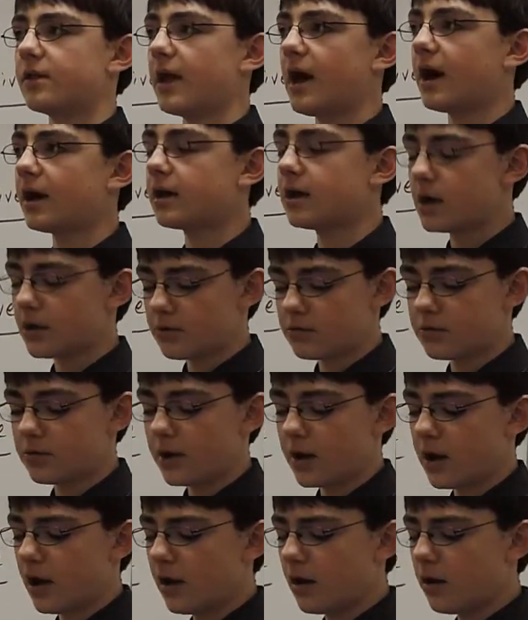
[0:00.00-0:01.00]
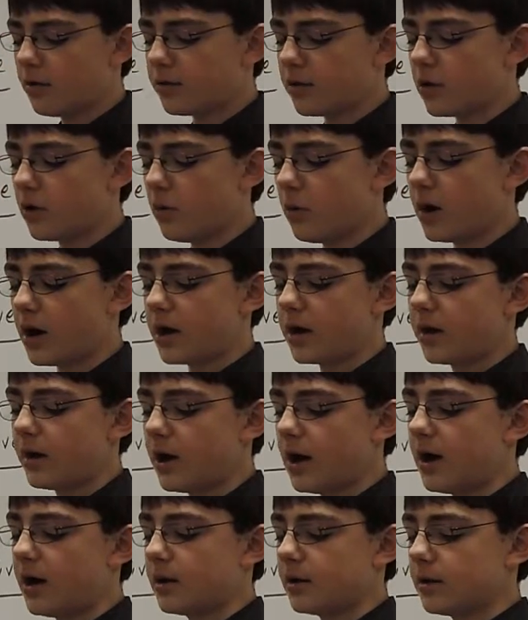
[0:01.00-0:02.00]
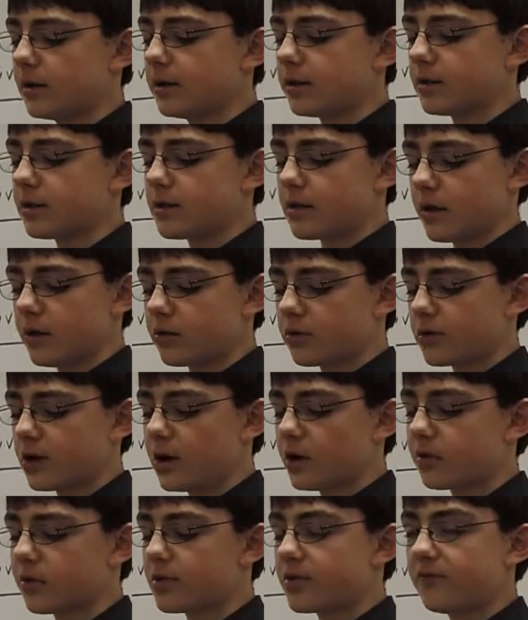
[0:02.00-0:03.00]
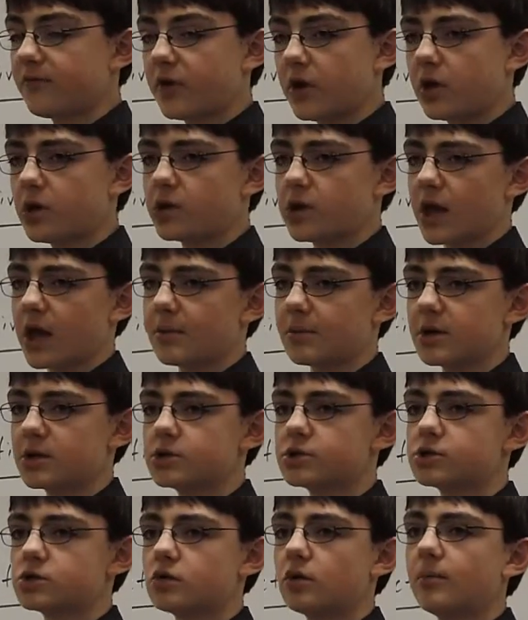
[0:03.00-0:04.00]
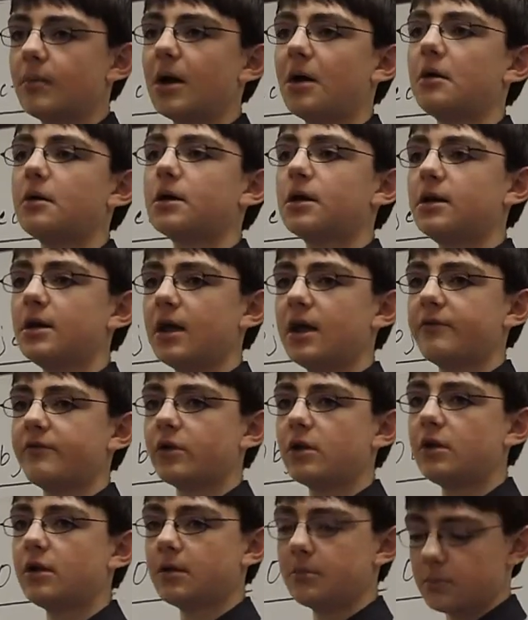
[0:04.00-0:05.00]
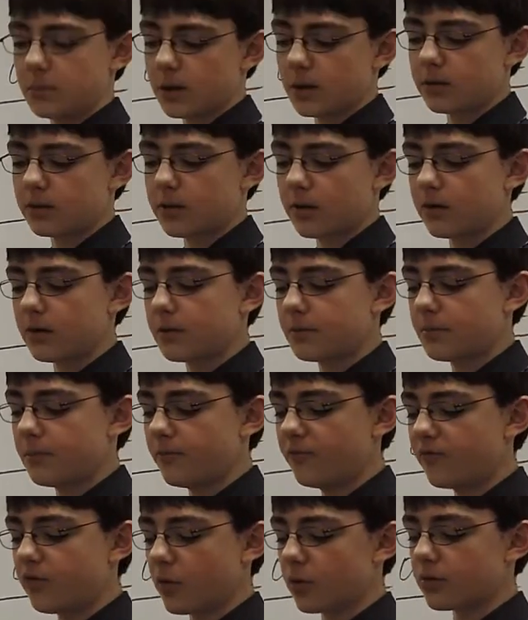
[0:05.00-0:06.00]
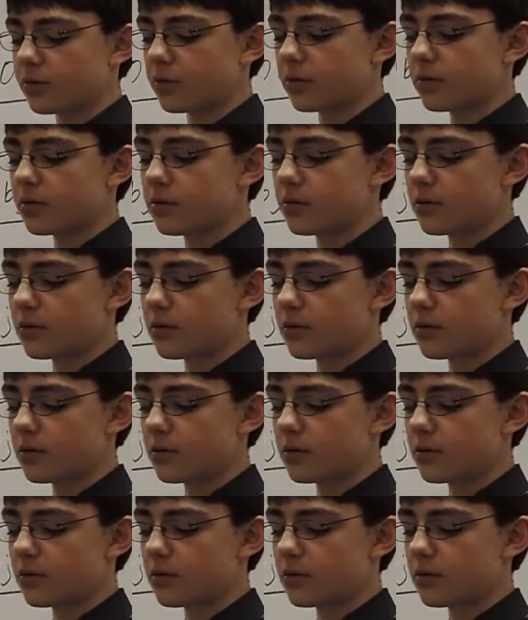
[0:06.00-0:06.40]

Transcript: Attack yesterday on the Hawaiian Islands has caused severe damage to American naval and military forces.